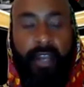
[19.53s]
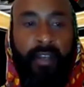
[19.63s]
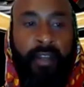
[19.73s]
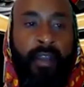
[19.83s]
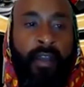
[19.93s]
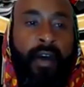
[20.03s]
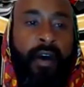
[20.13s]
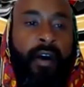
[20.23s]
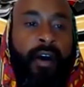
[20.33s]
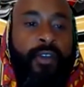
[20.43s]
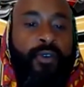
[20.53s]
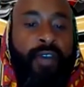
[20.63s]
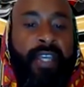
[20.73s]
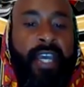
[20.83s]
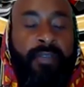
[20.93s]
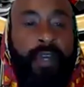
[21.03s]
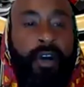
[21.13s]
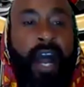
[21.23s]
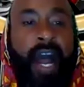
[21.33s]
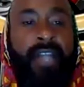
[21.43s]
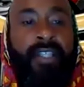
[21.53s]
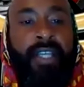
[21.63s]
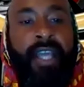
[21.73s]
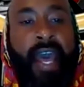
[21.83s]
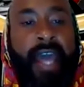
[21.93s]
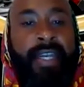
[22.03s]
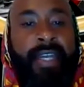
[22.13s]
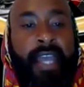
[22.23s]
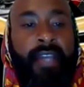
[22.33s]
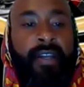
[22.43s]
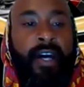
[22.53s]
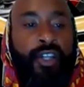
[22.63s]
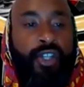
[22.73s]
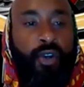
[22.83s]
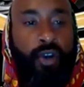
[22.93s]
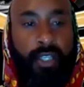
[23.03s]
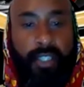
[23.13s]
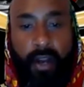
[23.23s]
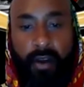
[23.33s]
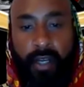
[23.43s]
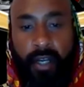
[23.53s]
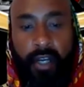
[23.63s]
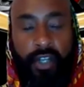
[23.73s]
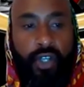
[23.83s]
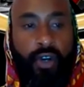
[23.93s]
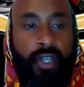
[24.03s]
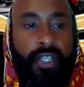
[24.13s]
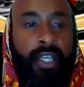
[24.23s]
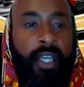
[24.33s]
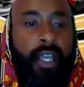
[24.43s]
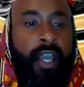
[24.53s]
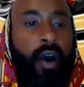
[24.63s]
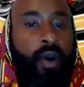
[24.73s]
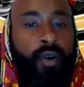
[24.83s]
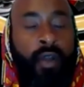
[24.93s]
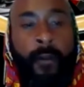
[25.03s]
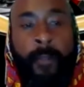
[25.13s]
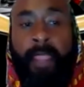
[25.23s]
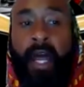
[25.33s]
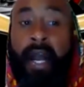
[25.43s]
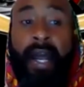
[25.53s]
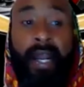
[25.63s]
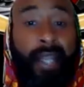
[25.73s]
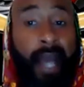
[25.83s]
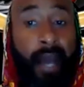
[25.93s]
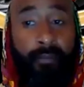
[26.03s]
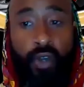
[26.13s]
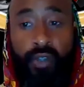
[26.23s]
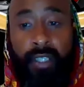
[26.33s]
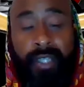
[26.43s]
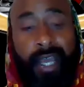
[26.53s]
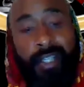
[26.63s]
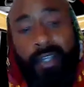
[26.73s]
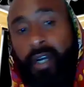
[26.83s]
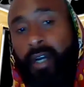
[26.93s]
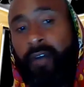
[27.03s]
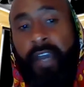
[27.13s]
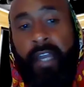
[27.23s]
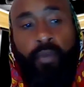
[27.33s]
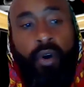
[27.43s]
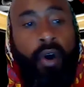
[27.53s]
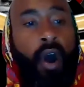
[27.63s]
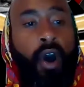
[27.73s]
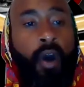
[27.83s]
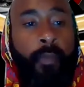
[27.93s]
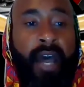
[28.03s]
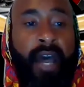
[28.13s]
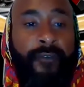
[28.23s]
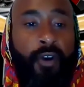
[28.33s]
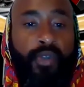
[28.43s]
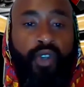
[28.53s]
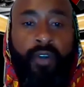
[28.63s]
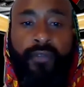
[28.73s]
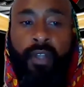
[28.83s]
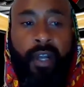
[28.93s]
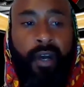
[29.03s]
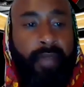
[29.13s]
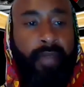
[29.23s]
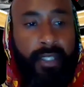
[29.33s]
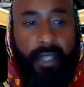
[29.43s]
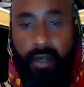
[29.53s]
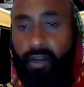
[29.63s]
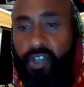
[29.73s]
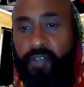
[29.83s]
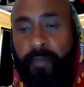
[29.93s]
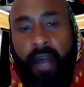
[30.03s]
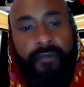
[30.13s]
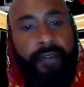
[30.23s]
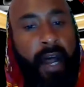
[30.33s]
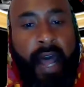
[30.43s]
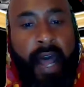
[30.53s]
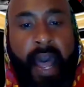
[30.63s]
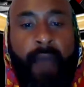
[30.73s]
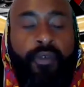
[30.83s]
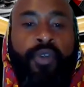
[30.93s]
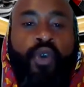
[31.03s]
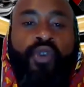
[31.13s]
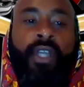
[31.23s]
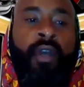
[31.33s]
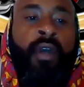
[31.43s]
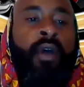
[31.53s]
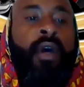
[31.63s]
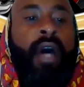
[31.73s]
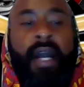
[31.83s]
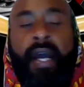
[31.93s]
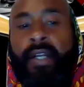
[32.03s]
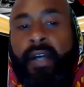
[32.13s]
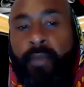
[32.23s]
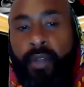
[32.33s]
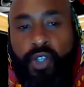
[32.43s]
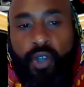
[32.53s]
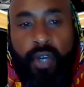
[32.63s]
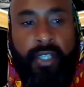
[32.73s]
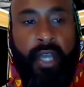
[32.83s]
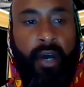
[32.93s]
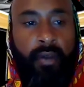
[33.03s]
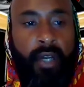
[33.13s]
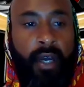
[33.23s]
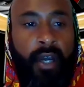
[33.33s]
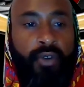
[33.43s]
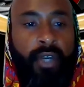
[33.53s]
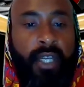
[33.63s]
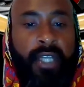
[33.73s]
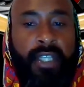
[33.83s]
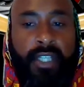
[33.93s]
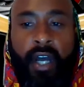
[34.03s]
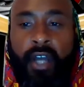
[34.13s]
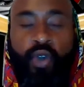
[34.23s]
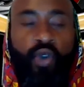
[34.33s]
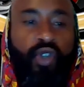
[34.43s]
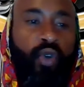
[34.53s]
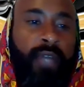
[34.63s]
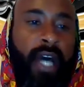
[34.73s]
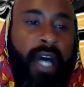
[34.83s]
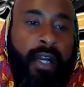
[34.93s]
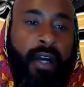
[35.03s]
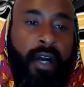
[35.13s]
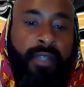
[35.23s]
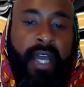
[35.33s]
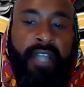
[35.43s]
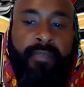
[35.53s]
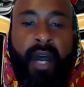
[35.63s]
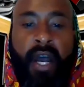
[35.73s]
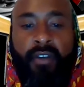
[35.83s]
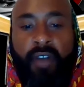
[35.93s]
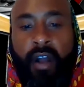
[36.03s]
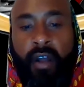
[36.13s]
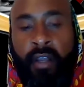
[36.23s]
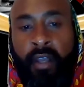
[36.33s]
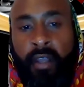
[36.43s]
You can catch me on IG at Nate_Turner_CEO. I got a lot of music that's available on all platforms. So if you look up Nate Turner on Spotify, Apple Music, I got a couple of joints out. You can catch us youtube.com/mindgrindent.